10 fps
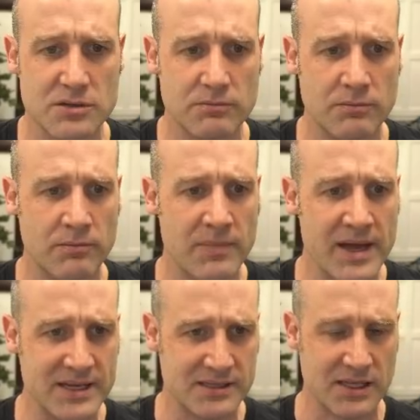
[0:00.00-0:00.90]

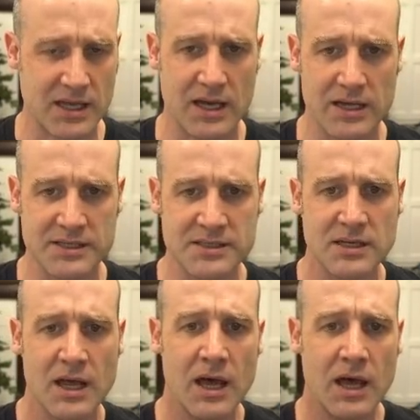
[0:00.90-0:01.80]
makes the cards.
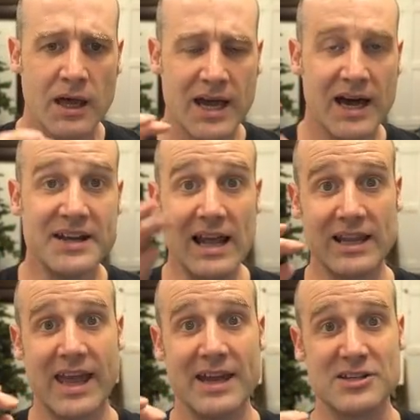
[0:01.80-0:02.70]
Card
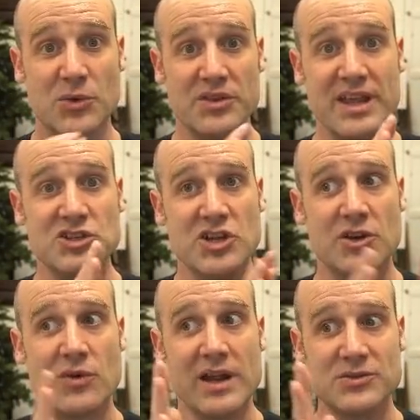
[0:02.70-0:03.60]
allocator is the one that
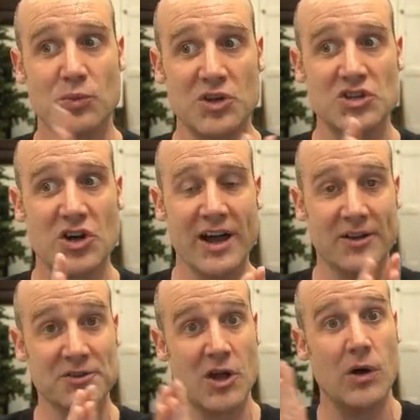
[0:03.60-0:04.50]
generates which
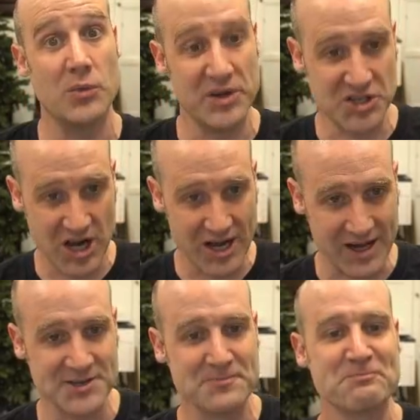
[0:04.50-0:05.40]
icons go on which
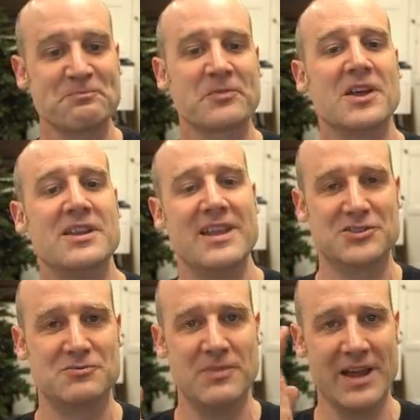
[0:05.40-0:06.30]
card. And that's
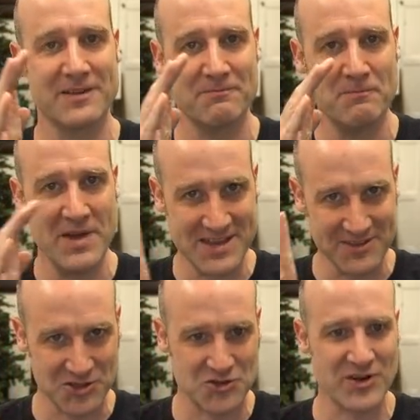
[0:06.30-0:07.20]
like making
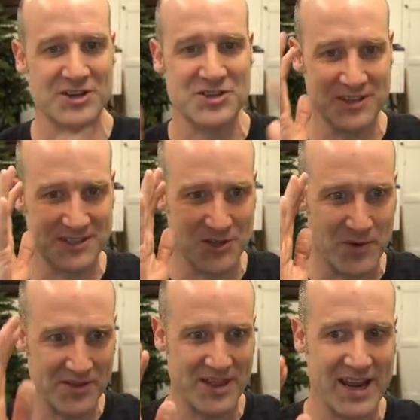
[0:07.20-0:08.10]
the structure. This is the
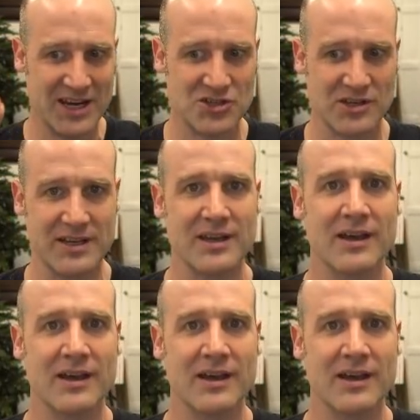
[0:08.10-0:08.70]
one that actually